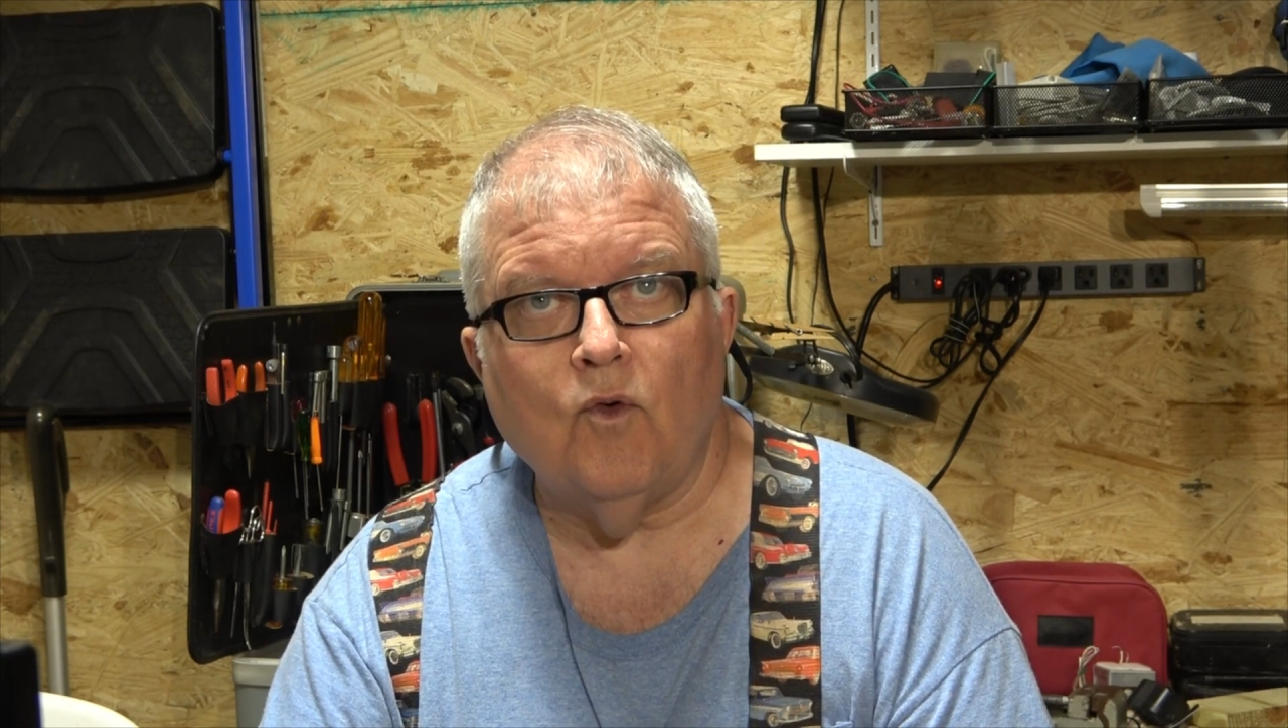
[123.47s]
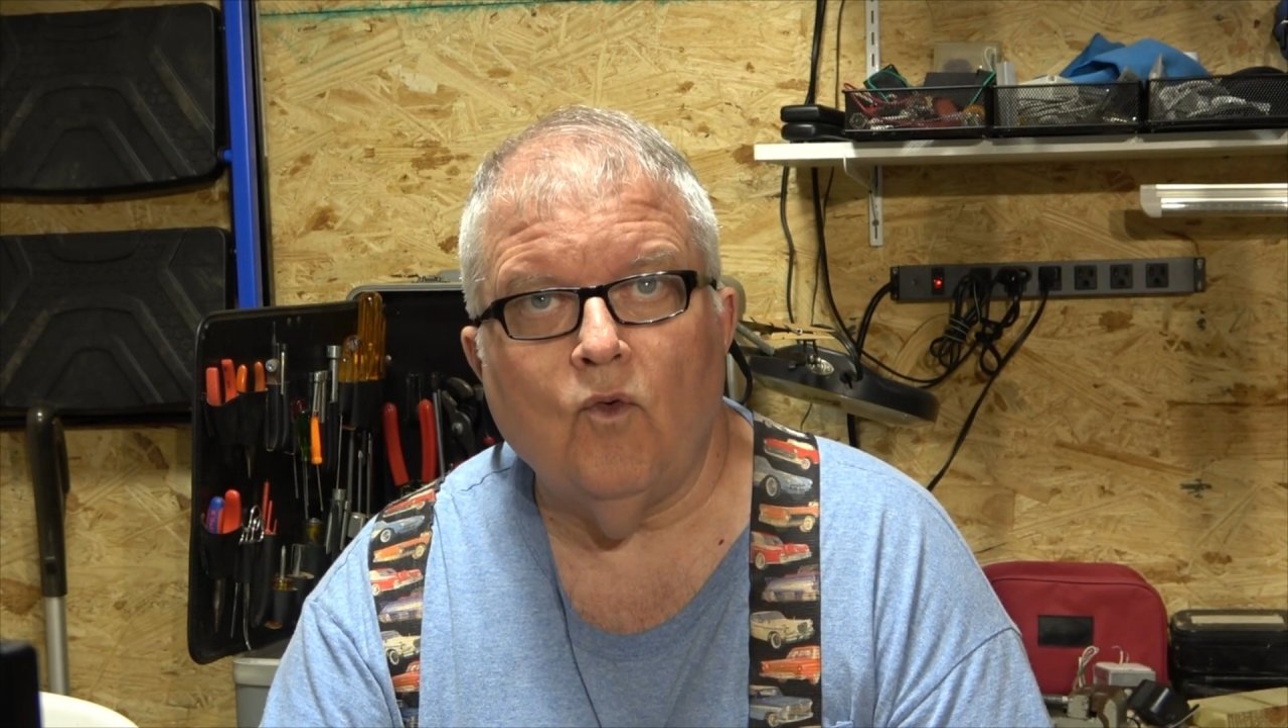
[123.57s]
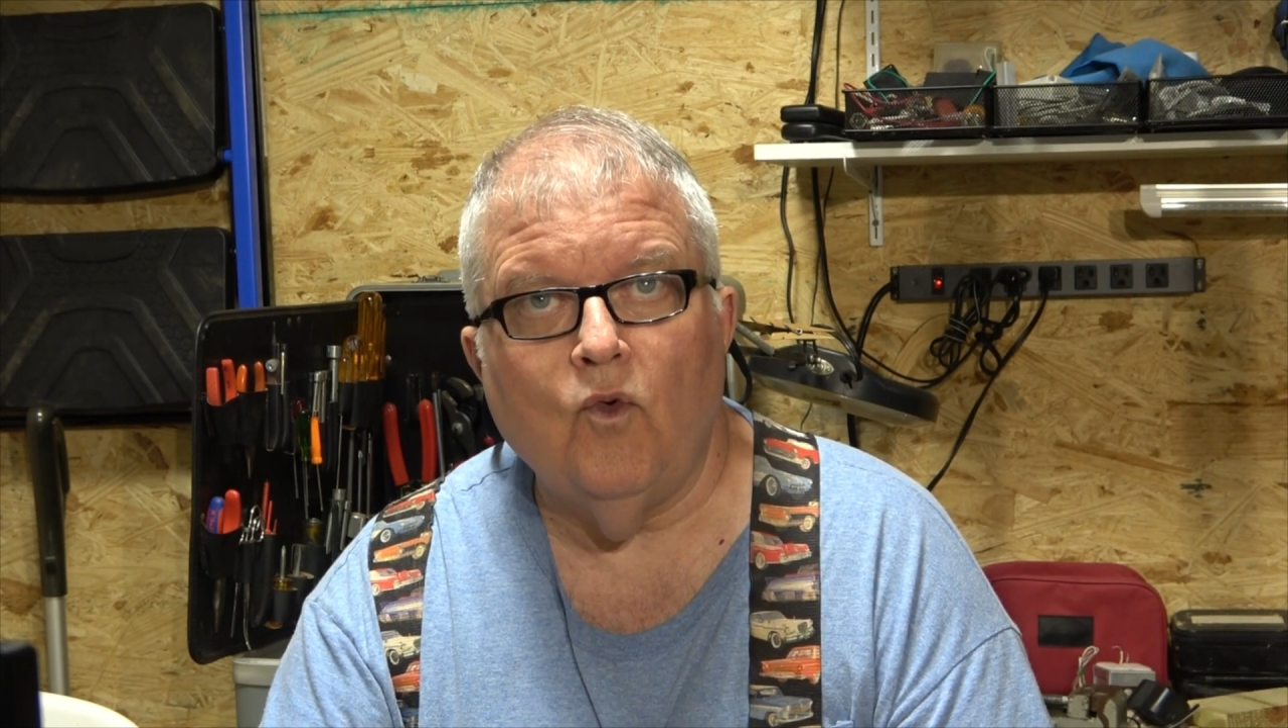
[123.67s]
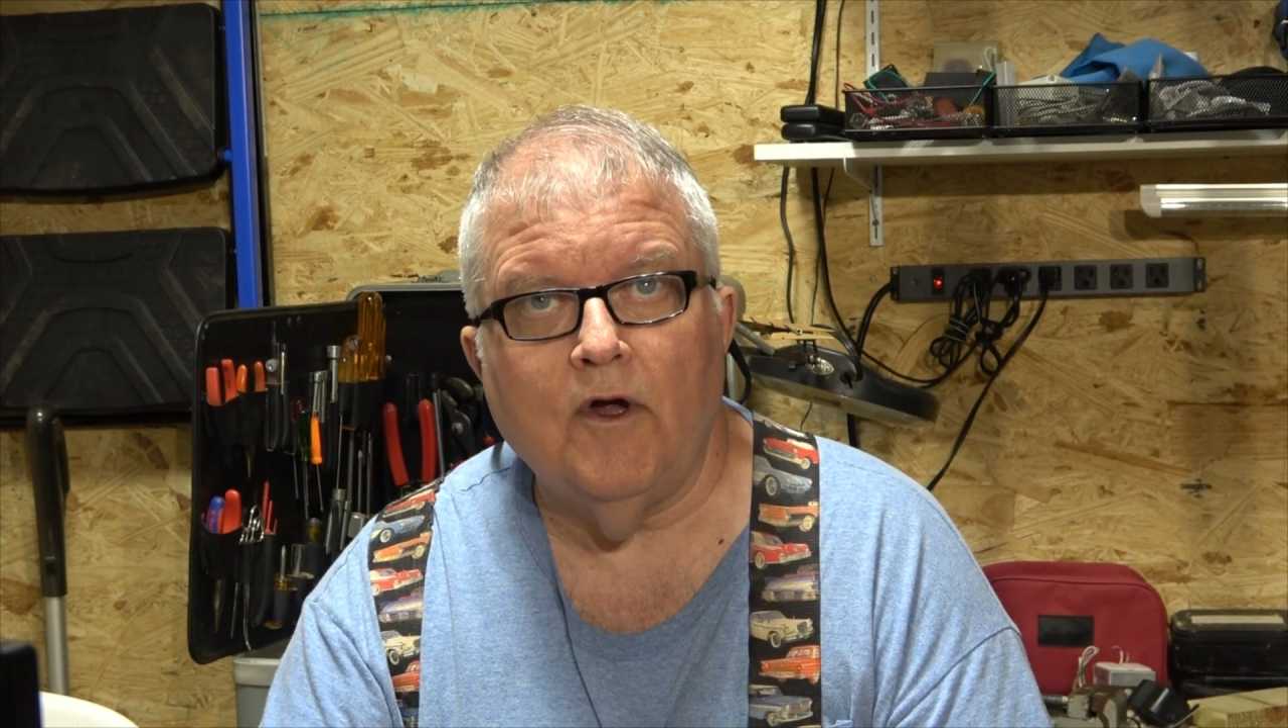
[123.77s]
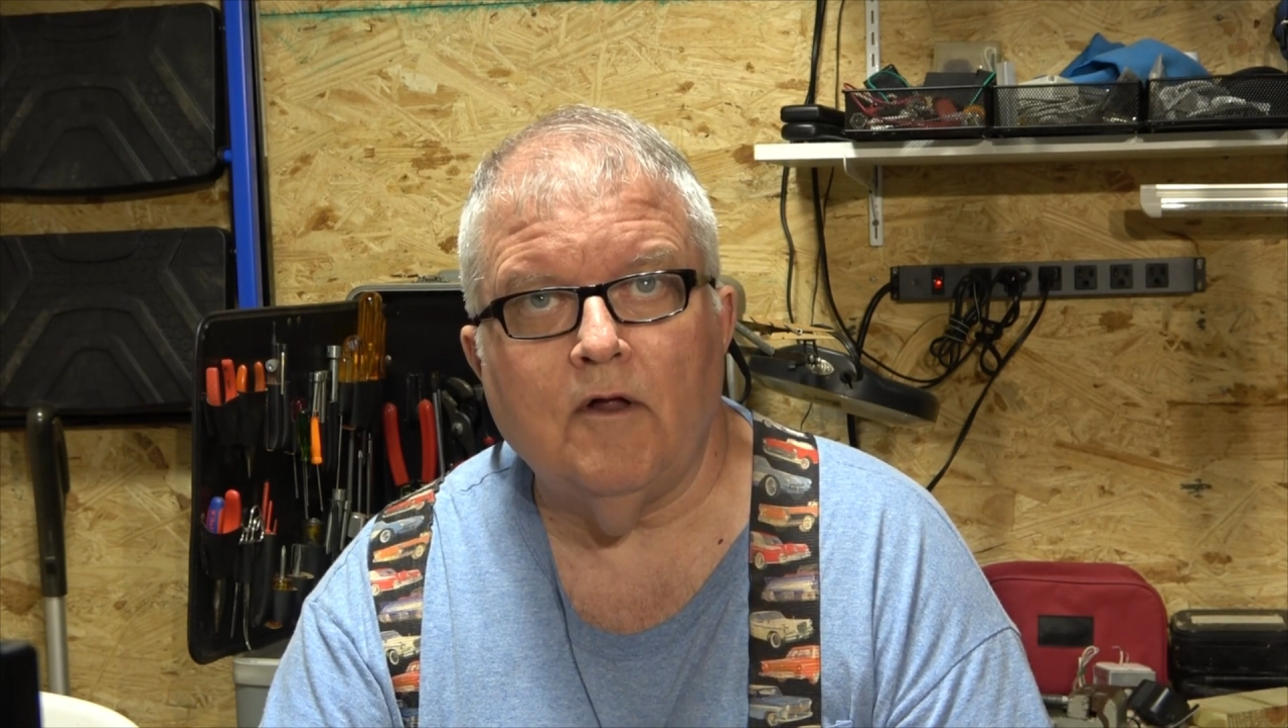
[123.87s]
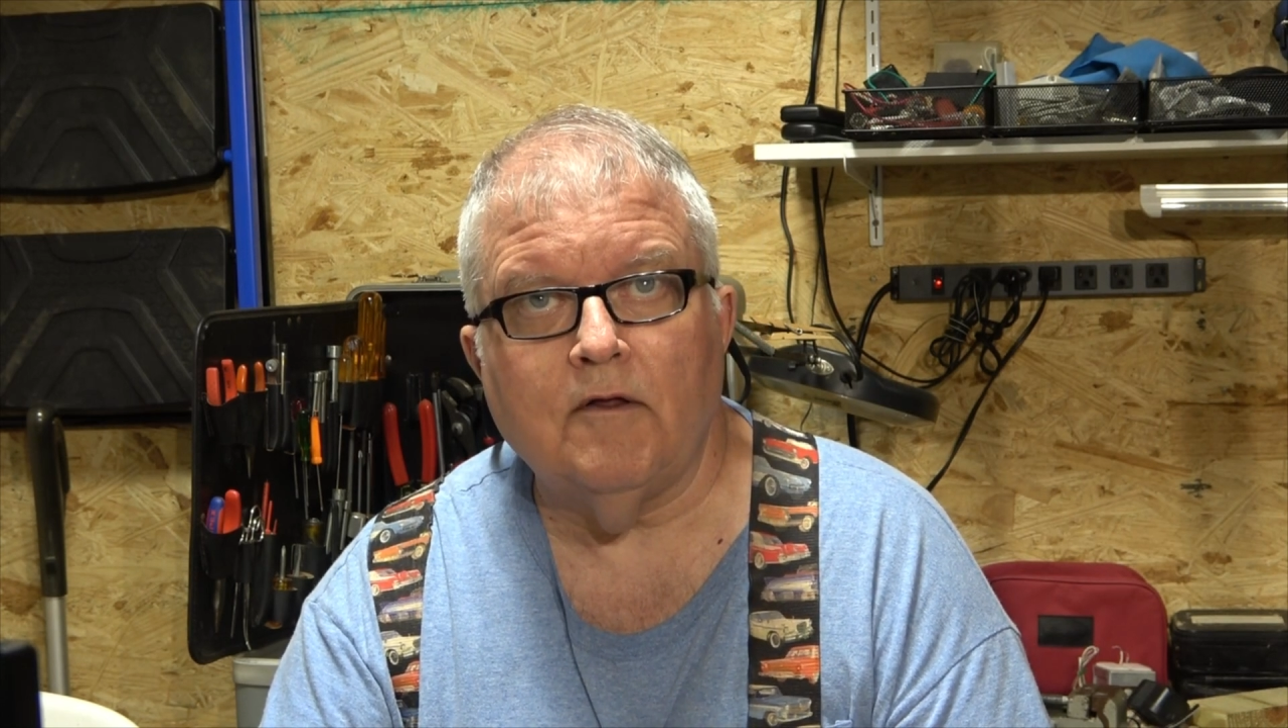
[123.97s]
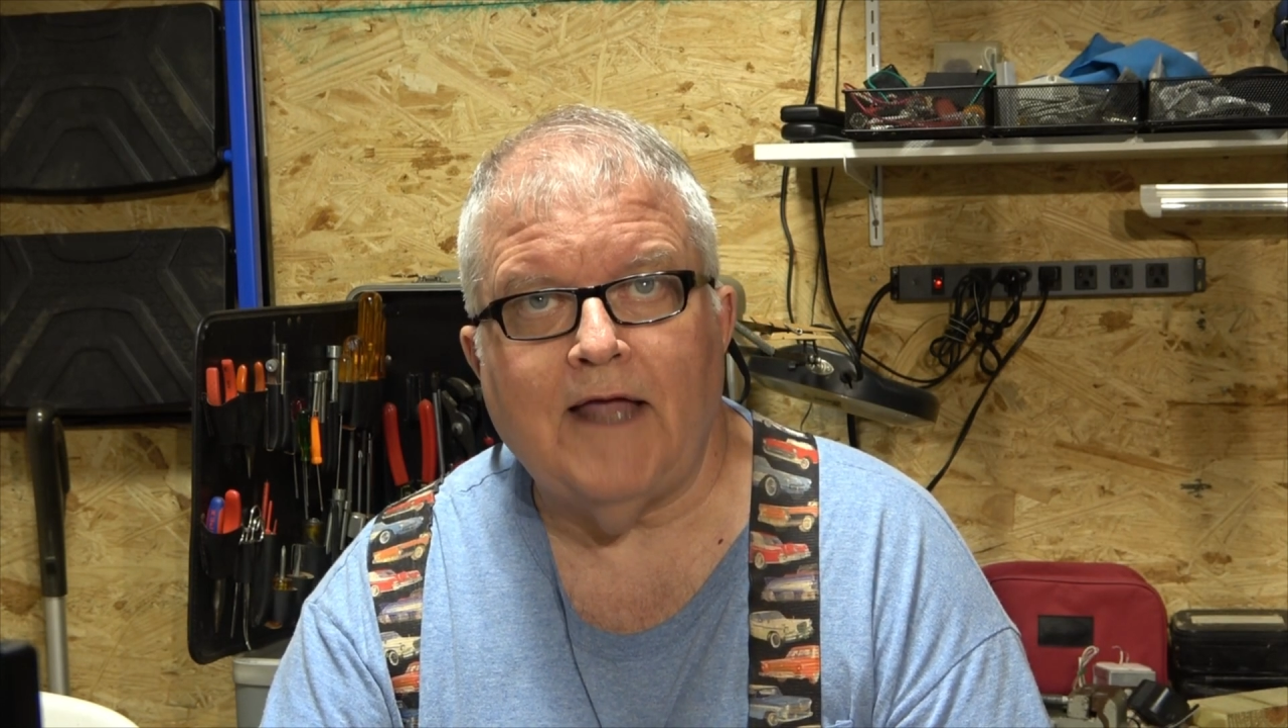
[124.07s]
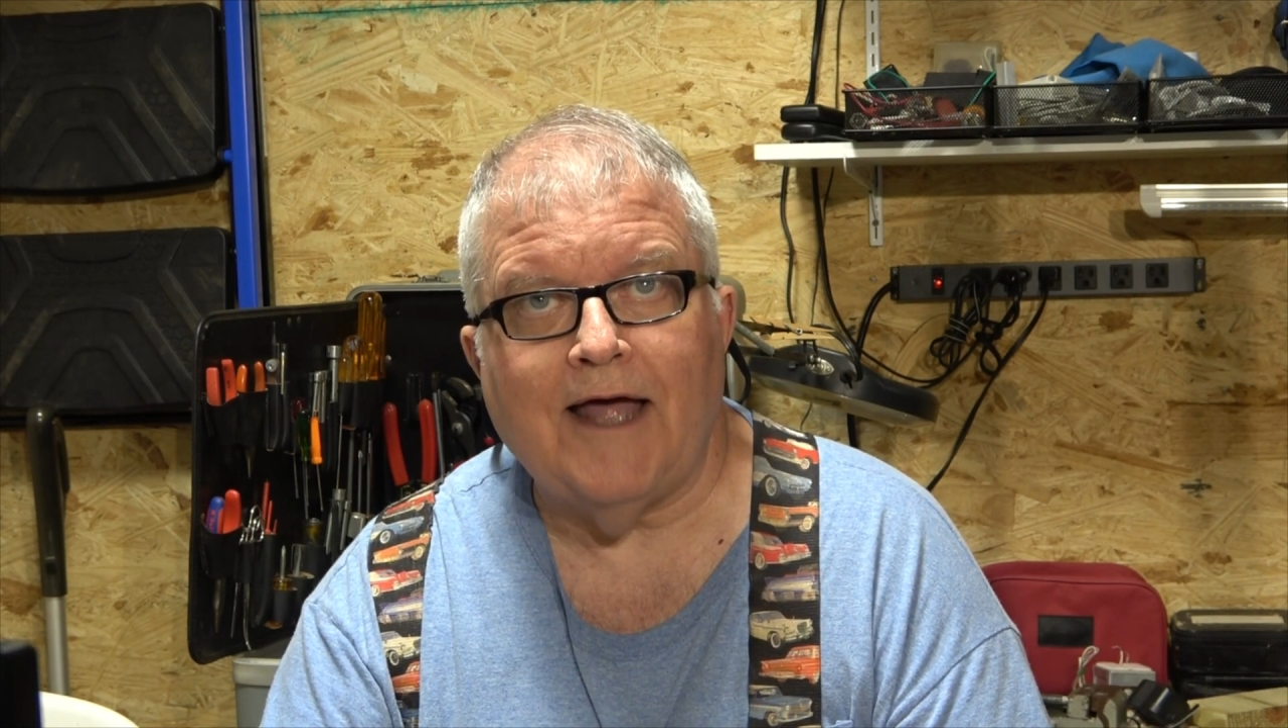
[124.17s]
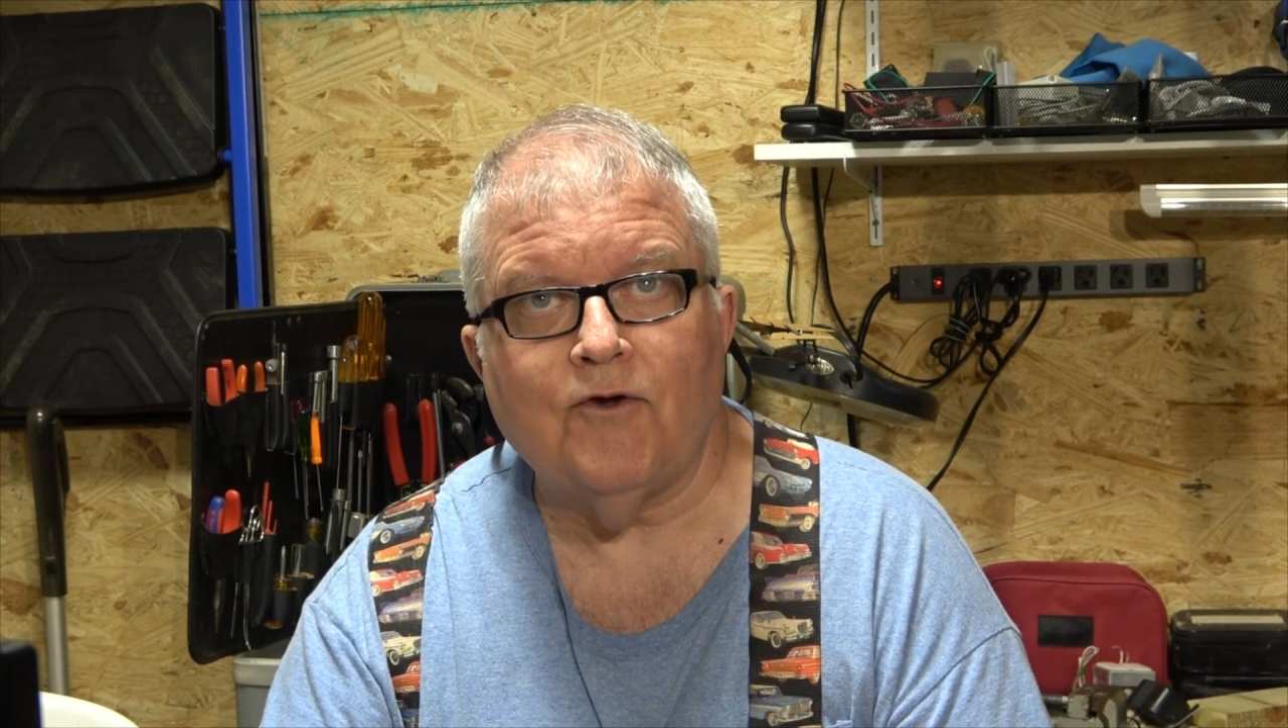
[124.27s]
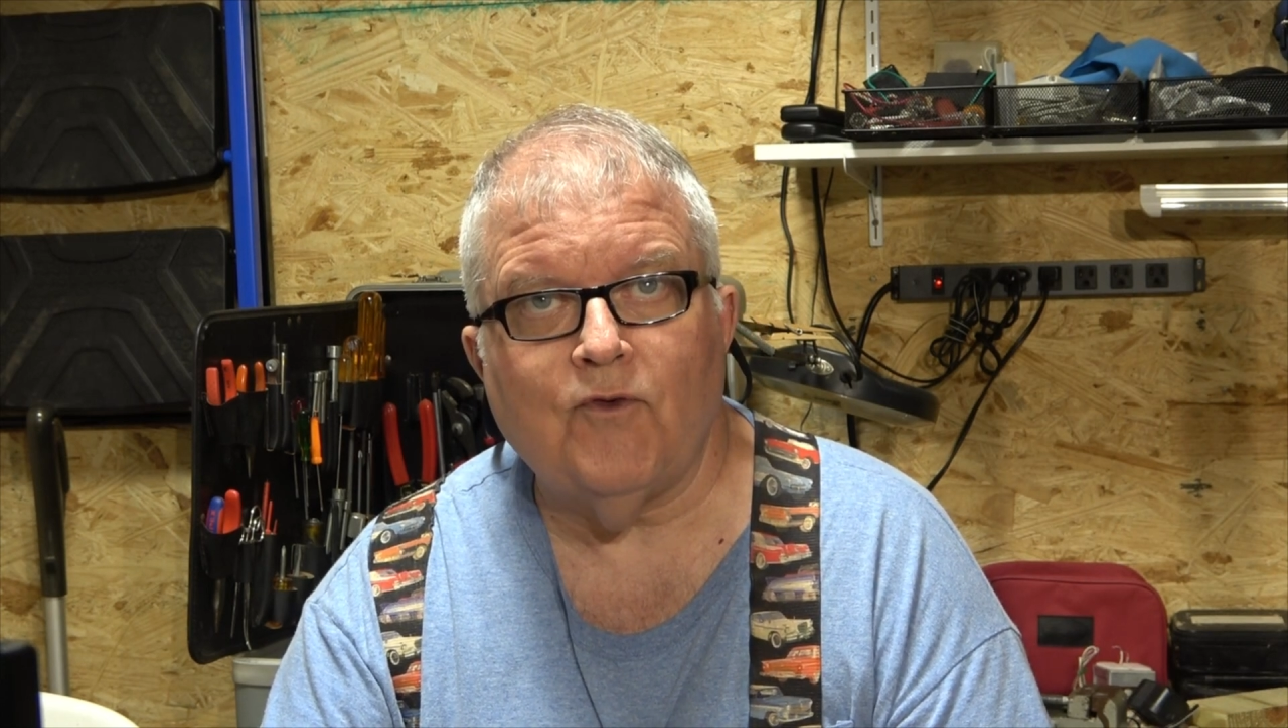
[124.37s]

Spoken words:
will not